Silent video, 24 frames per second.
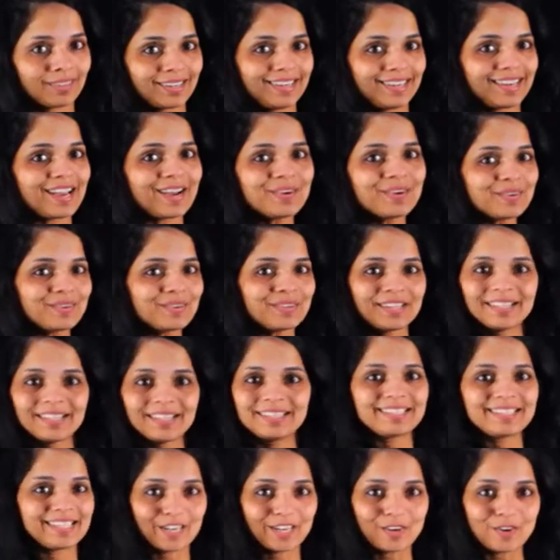Now,
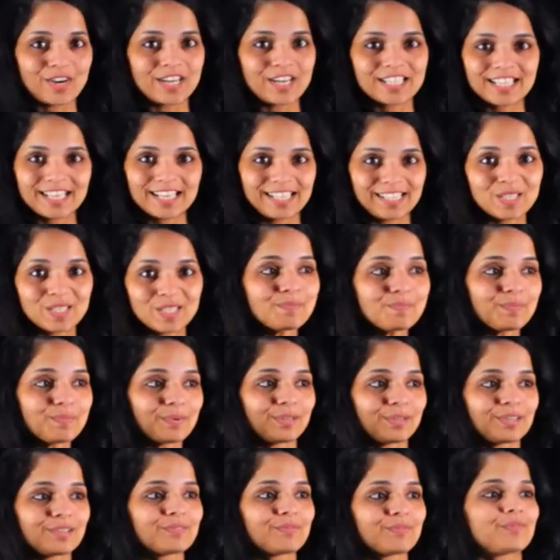this equation is
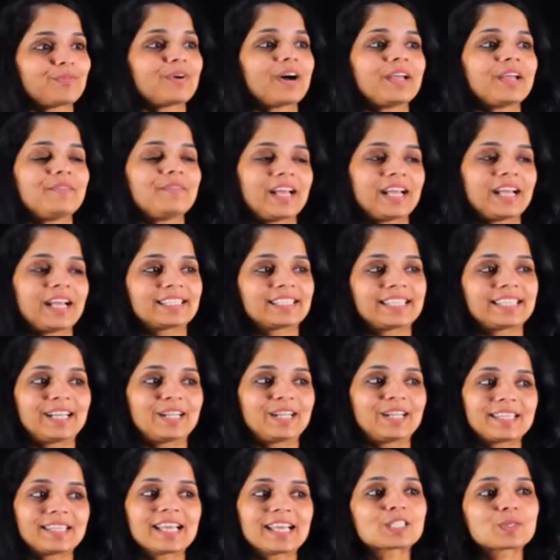simple, 5x
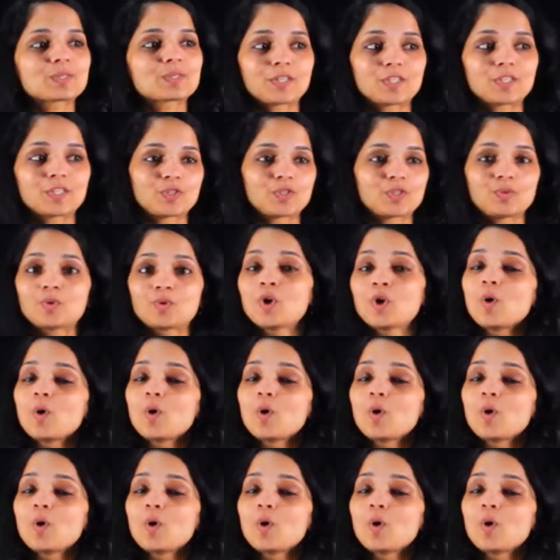equals x plus 2,